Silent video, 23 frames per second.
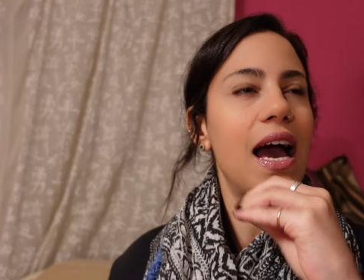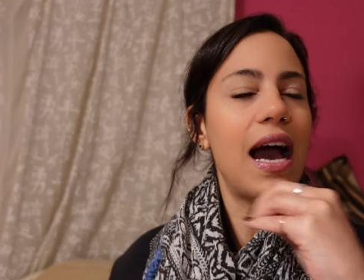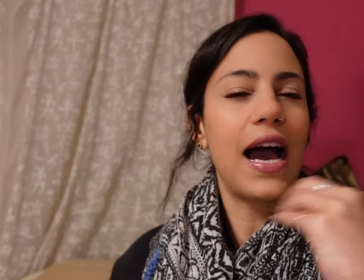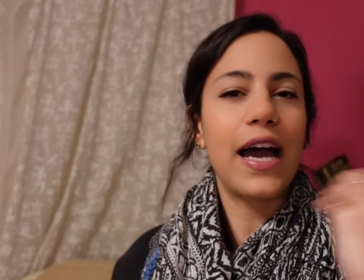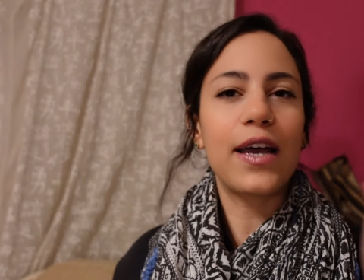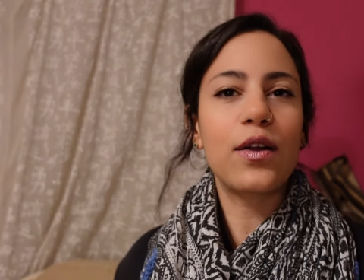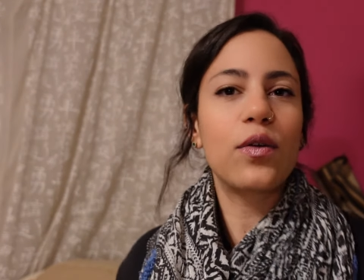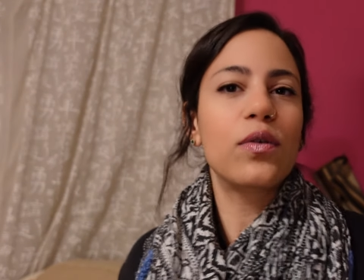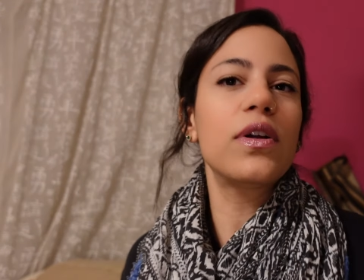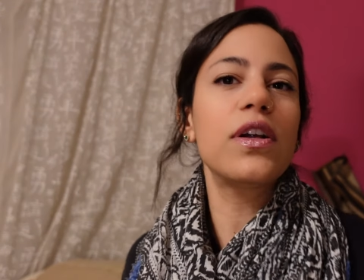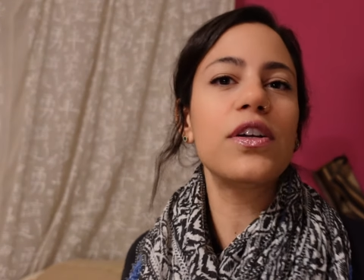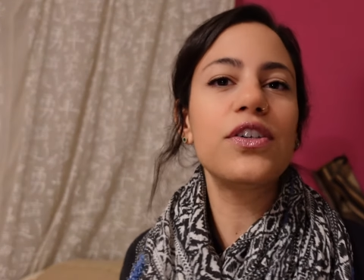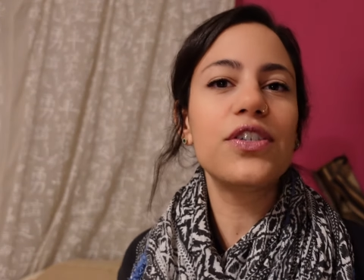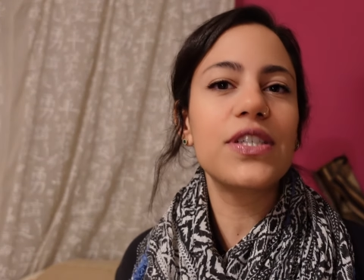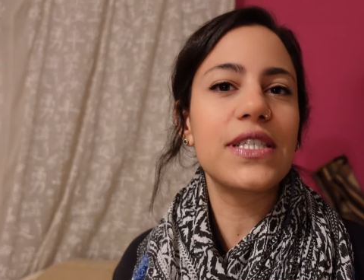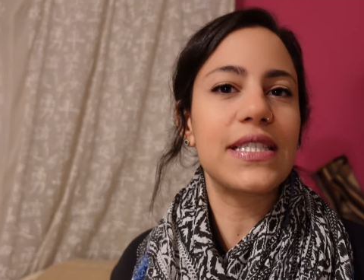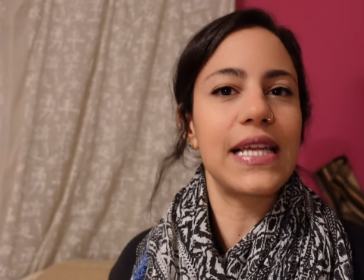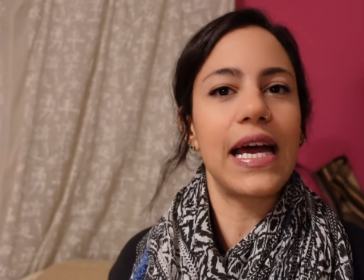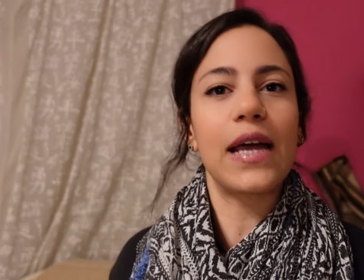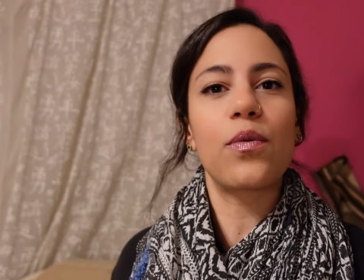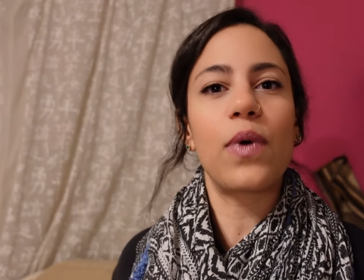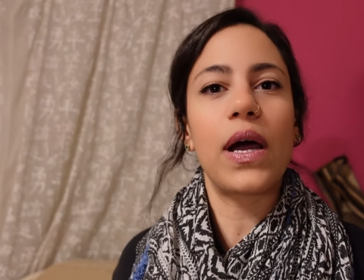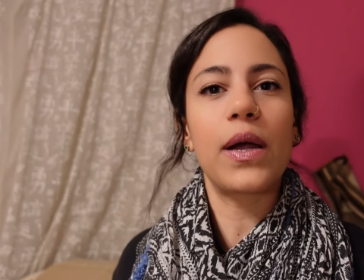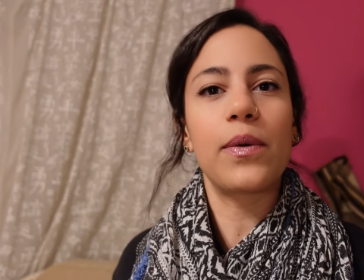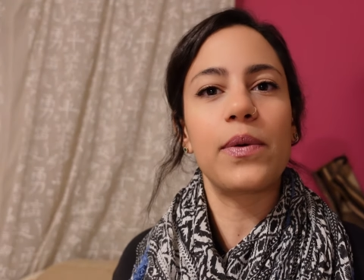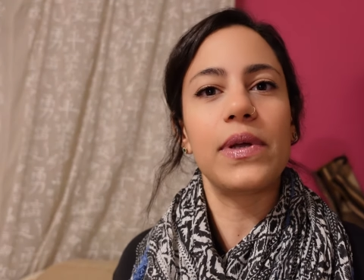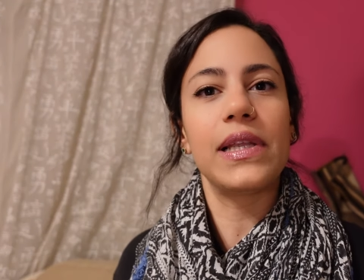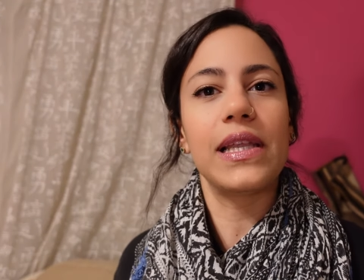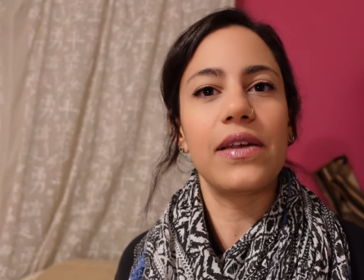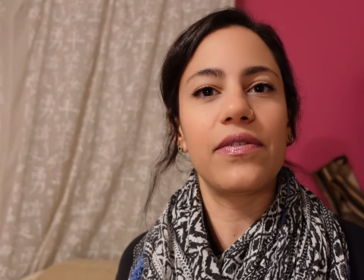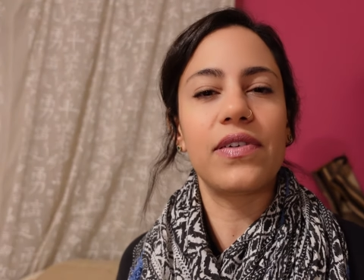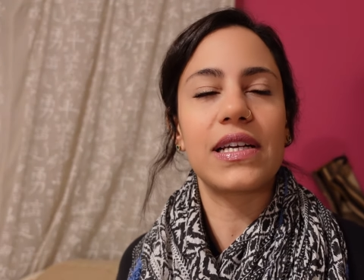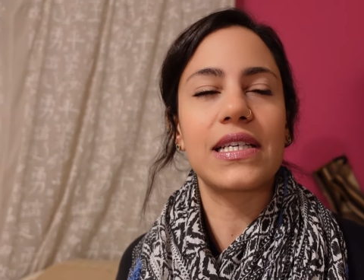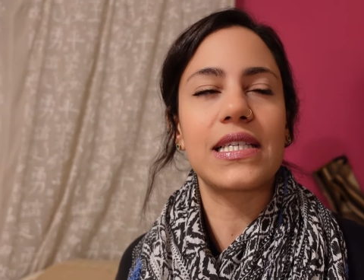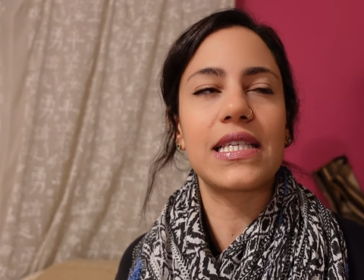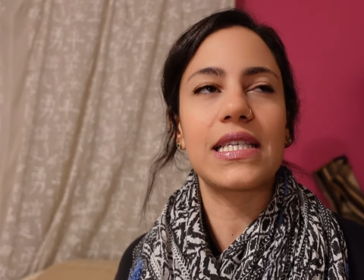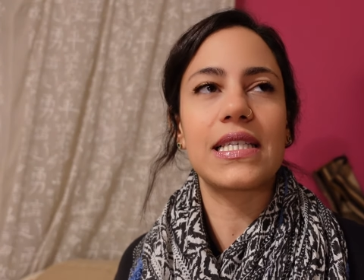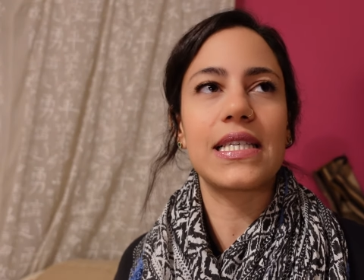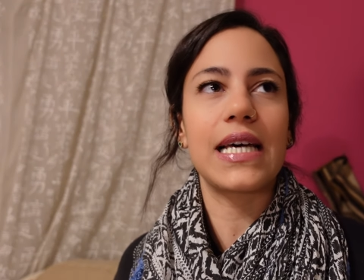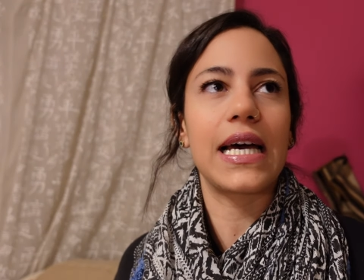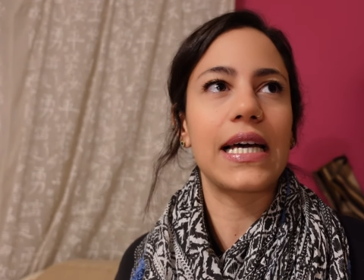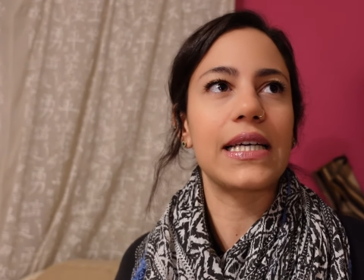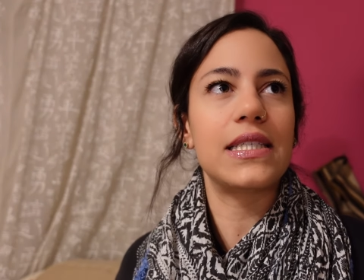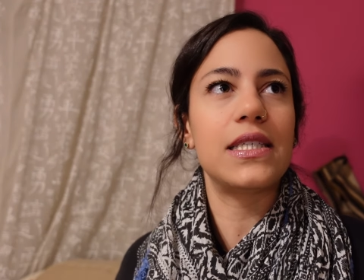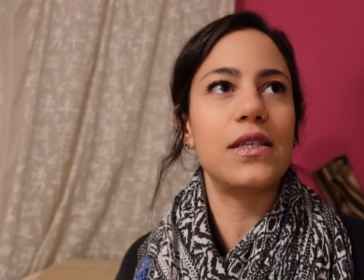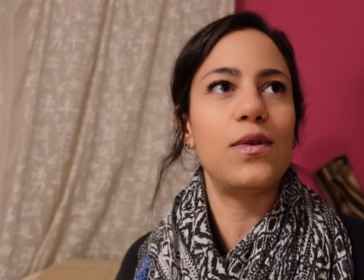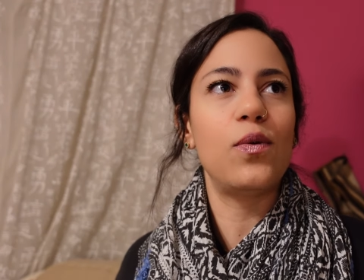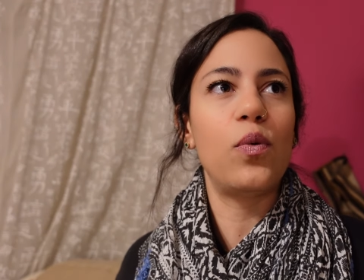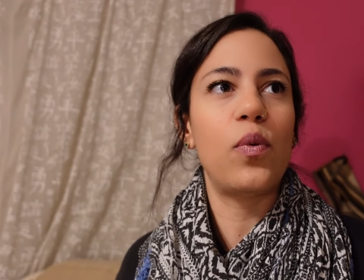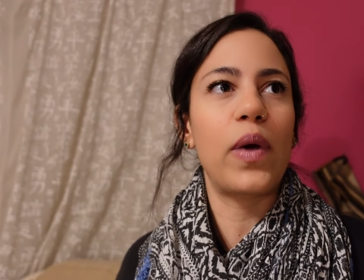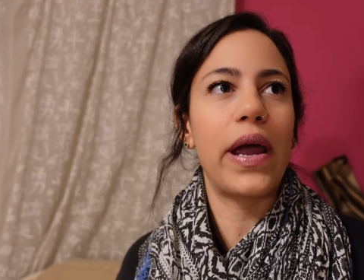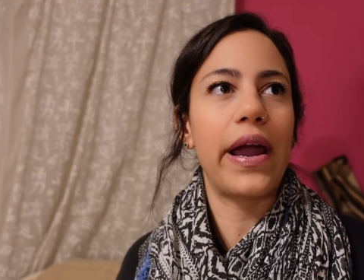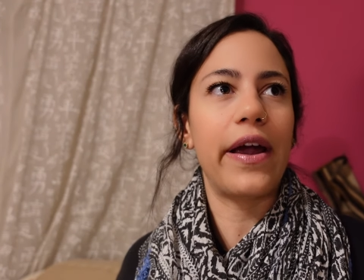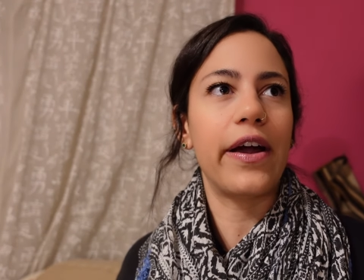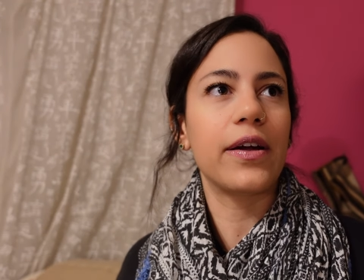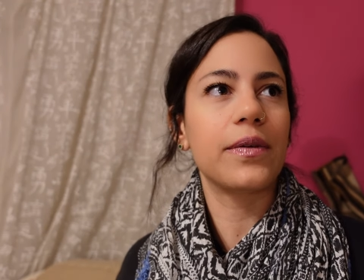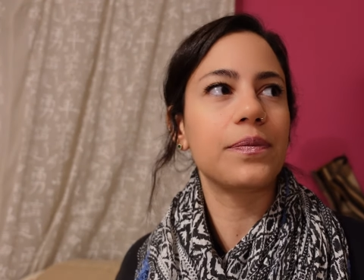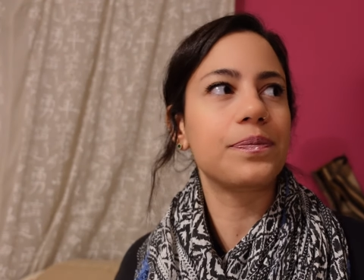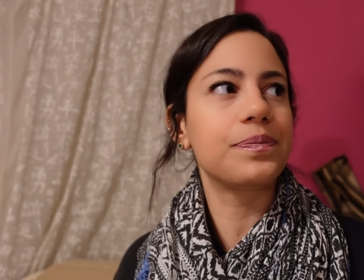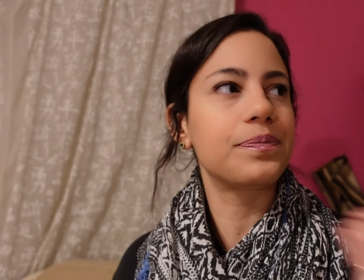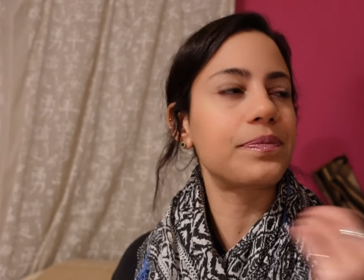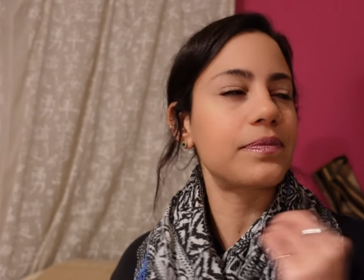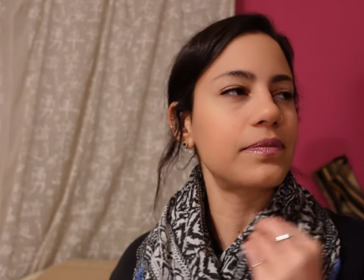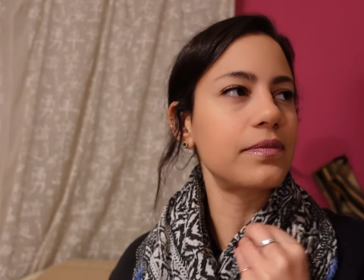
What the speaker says: I don't understand why we live in a society where,